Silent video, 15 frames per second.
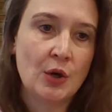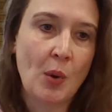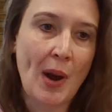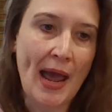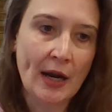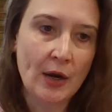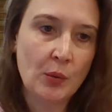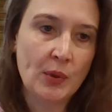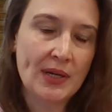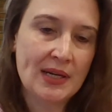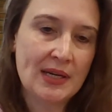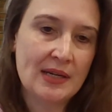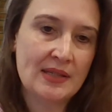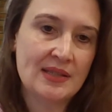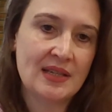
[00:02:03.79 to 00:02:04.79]

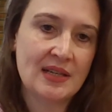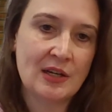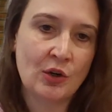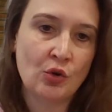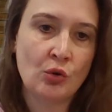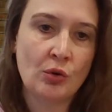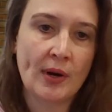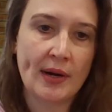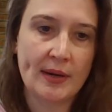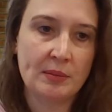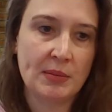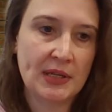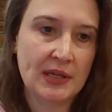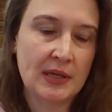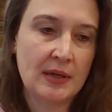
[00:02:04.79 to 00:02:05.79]
equity is an
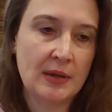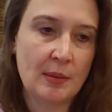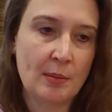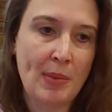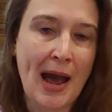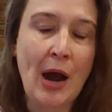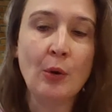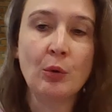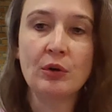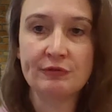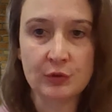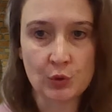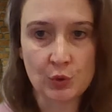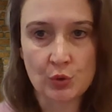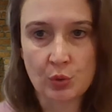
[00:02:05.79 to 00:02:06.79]
incredibly
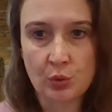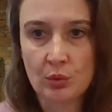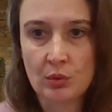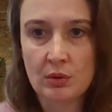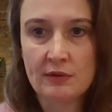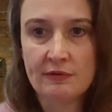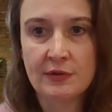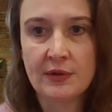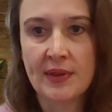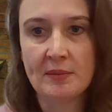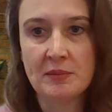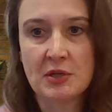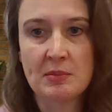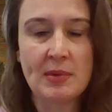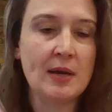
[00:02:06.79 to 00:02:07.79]
powerful tool for them
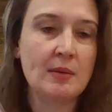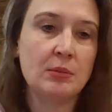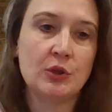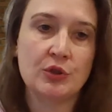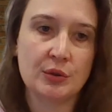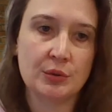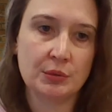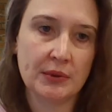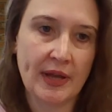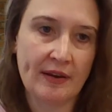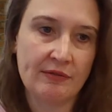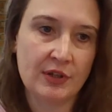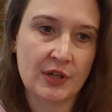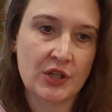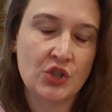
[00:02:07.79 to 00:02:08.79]
to be able to
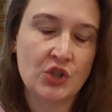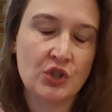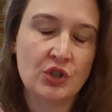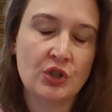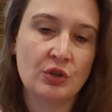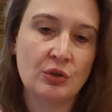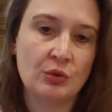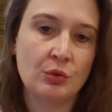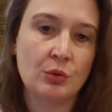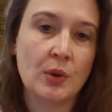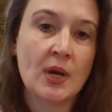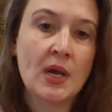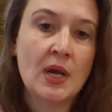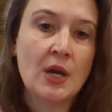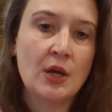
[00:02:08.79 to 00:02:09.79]
leverage to,
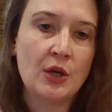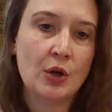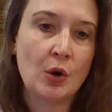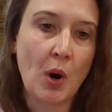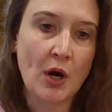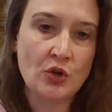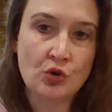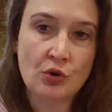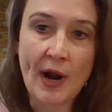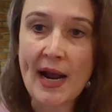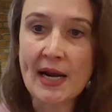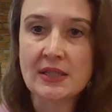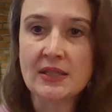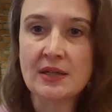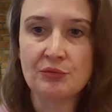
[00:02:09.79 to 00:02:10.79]

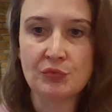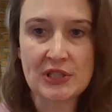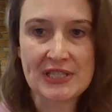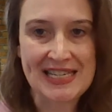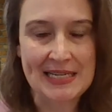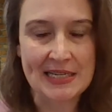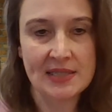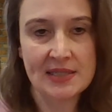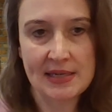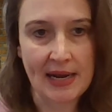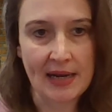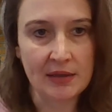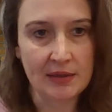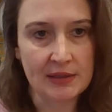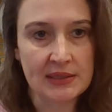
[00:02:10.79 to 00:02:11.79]
attract and retain
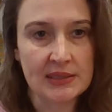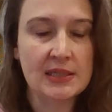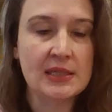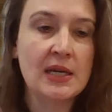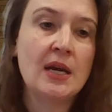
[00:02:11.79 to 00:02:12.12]
talent,